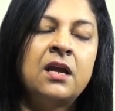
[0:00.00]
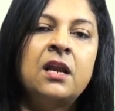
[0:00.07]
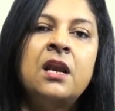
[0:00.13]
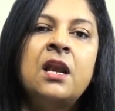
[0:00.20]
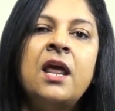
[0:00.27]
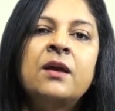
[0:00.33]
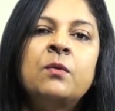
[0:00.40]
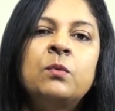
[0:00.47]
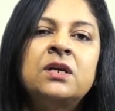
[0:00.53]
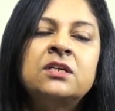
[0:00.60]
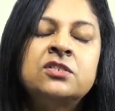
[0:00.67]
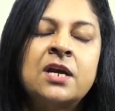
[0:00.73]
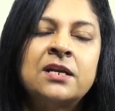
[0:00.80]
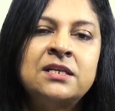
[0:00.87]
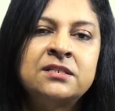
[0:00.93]

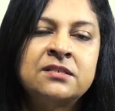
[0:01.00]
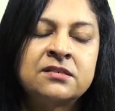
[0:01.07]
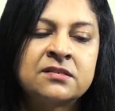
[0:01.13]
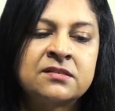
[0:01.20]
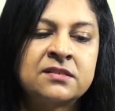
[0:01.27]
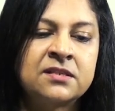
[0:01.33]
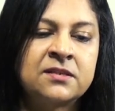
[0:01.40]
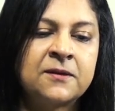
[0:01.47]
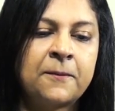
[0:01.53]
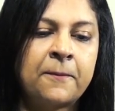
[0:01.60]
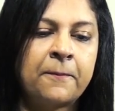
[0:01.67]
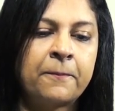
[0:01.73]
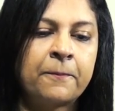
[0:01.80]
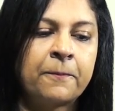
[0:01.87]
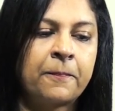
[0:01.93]
Language and literacy.
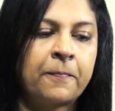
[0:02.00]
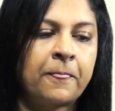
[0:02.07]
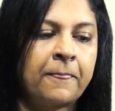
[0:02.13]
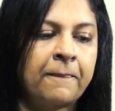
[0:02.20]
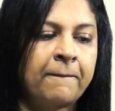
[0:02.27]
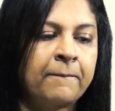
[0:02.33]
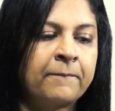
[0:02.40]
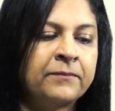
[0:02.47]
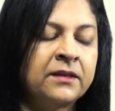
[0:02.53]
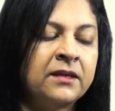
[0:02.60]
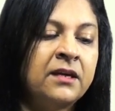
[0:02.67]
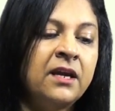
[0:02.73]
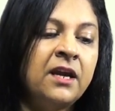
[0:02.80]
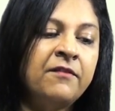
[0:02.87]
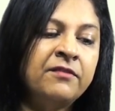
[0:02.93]

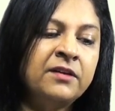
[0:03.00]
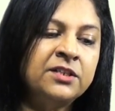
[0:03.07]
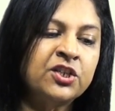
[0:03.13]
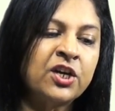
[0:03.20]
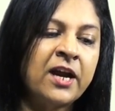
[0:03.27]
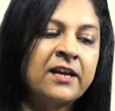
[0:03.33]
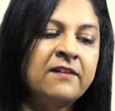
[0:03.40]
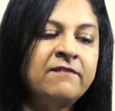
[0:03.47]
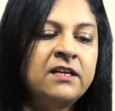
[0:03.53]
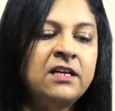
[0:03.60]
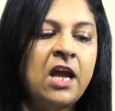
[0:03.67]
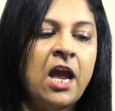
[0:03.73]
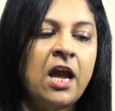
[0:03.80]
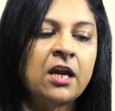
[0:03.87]
Every child will